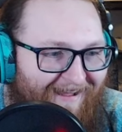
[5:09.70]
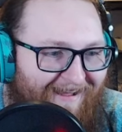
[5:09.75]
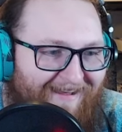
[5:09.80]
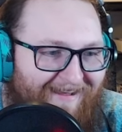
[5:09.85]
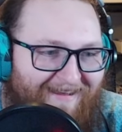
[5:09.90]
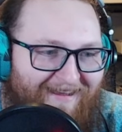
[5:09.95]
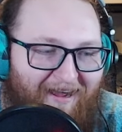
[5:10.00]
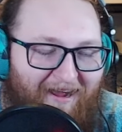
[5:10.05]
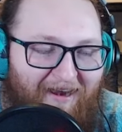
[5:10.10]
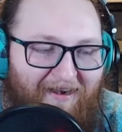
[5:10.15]

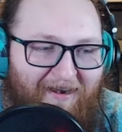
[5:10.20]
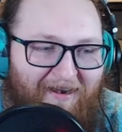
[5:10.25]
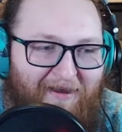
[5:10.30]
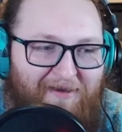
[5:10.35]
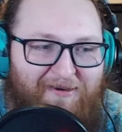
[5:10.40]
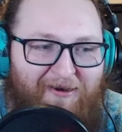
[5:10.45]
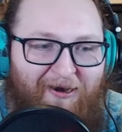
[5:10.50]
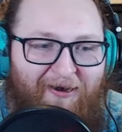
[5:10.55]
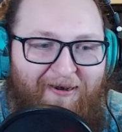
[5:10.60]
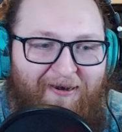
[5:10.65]
Next
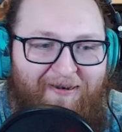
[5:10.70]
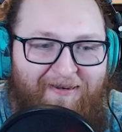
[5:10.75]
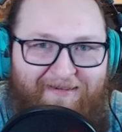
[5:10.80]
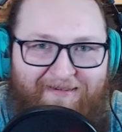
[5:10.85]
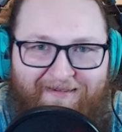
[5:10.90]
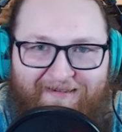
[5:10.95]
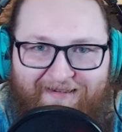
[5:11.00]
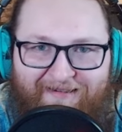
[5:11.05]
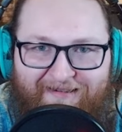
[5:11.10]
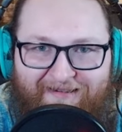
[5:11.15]
card.
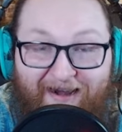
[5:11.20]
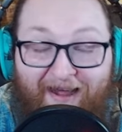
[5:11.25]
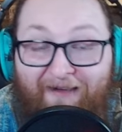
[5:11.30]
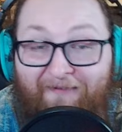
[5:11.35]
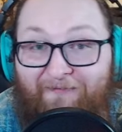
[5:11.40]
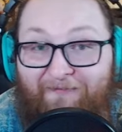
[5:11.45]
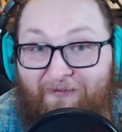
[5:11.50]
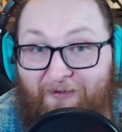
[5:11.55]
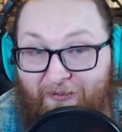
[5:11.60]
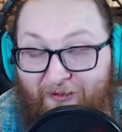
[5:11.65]

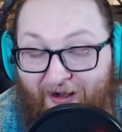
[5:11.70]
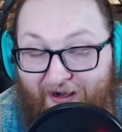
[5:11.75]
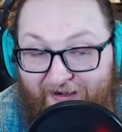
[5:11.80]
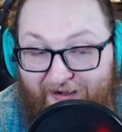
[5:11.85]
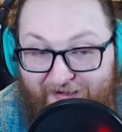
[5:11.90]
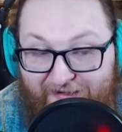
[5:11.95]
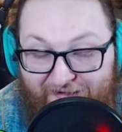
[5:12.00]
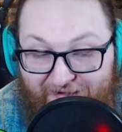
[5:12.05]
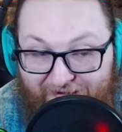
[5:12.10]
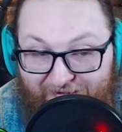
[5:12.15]
Not for
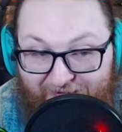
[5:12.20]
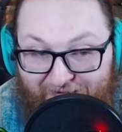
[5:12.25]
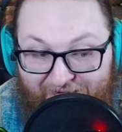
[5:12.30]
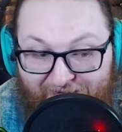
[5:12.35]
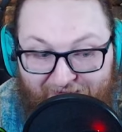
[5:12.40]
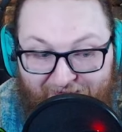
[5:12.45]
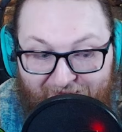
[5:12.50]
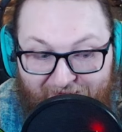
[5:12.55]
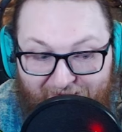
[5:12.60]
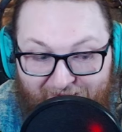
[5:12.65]
Ryzeal.
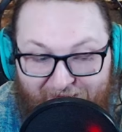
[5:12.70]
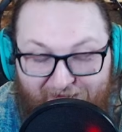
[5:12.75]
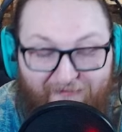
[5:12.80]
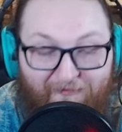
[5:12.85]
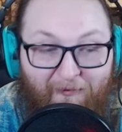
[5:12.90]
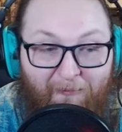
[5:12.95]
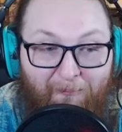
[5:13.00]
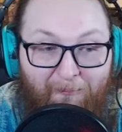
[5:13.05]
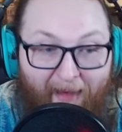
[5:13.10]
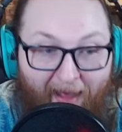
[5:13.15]
This is
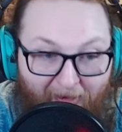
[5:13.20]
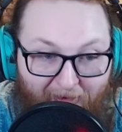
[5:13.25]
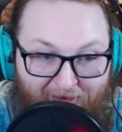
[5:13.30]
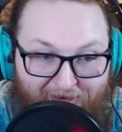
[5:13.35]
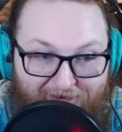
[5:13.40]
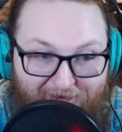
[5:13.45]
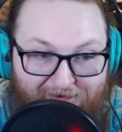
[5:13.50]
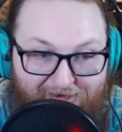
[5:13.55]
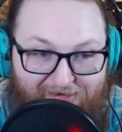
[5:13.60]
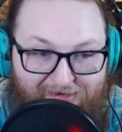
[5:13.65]
for
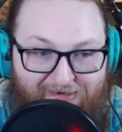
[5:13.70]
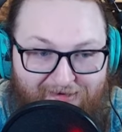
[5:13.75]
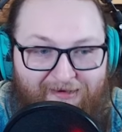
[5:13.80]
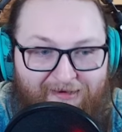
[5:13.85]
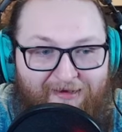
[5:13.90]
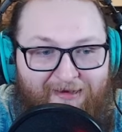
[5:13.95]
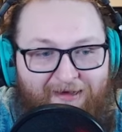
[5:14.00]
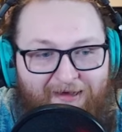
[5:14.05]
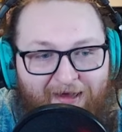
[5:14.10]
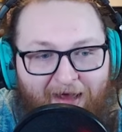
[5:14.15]
Malice.
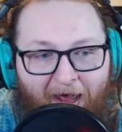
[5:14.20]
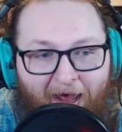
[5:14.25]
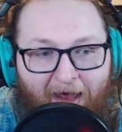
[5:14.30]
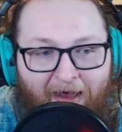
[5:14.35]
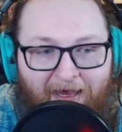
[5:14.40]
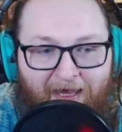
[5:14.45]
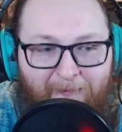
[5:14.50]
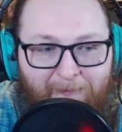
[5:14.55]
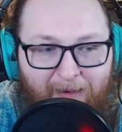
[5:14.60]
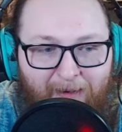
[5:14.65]

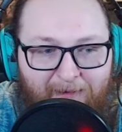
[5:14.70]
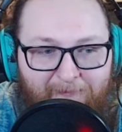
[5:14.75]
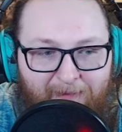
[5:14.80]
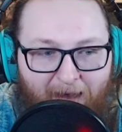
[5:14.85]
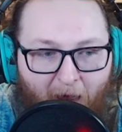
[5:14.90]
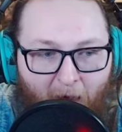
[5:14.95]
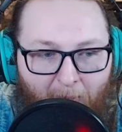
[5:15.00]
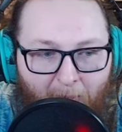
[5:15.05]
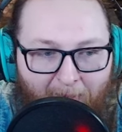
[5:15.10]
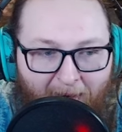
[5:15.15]
EMP
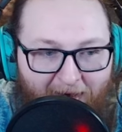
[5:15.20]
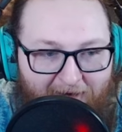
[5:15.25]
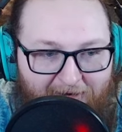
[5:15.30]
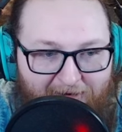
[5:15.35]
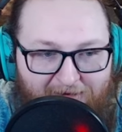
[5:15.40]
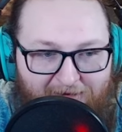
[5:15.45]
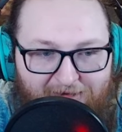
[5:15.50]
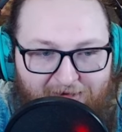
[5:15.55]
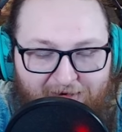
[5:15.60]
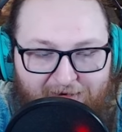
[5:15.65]
Meow Mine
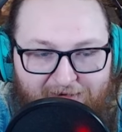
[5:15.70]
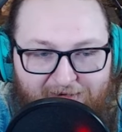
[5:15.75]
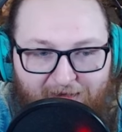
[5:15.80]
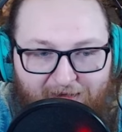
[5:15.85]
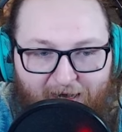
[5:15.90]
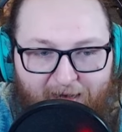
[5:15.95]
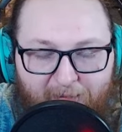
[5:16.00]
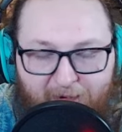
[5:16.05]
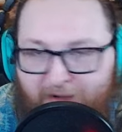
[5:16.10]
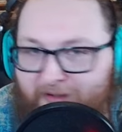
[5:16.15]
is a
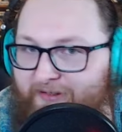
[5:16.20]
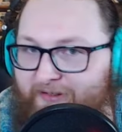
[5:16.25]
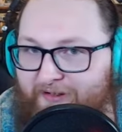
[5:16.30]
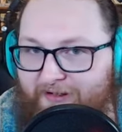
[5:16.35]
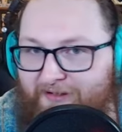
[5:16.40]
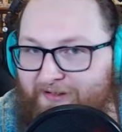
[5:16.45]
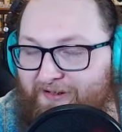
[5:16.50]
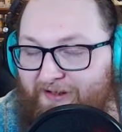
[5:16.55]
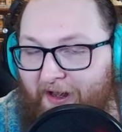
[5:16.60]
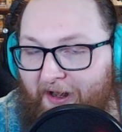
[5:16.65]
Cyberse
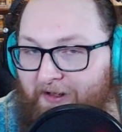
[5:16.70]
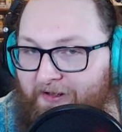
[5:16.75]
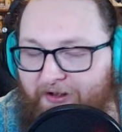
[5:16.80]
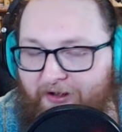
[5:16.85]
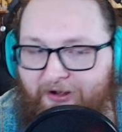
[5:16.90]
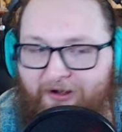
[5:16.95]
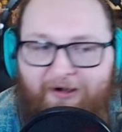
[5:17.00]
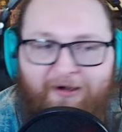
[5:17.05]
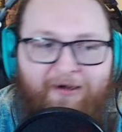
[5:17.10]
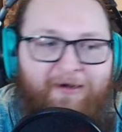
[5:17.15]

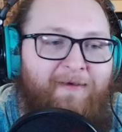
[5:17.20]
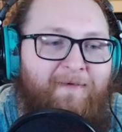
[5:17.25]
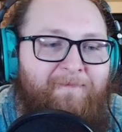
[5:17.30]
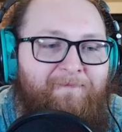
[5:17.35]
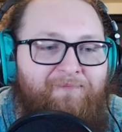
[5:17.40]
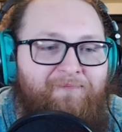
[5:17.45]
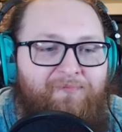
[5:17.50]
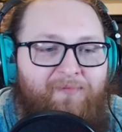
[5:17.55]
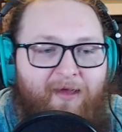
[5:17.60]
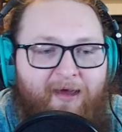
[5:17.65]
extender.
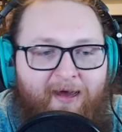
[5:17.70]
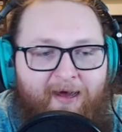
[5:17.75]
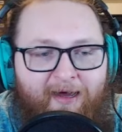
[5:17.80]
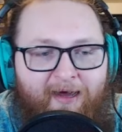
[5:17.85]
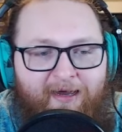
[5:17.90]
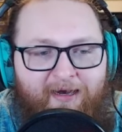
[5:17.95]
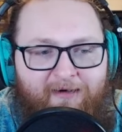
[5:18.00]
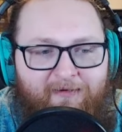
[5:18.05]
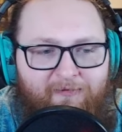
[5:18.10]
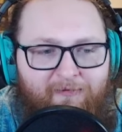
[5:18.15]

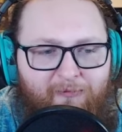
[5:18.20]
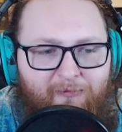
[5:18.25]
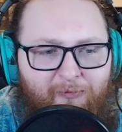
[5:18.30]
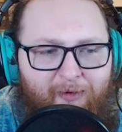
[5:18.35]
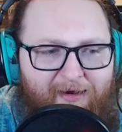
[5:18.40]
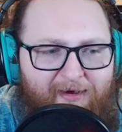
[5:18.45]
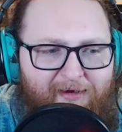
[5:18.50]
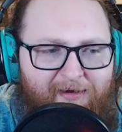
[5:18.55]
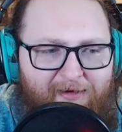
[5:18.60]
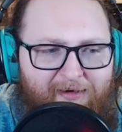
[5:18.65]

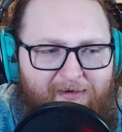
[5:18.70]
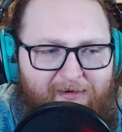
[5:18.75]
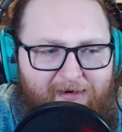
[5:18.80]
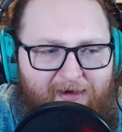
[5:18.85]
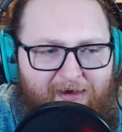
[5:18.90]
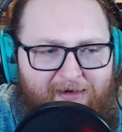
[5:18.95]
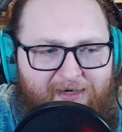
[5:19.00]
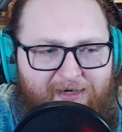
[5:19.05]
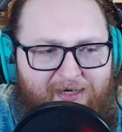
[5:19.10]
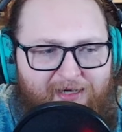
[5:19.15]
We had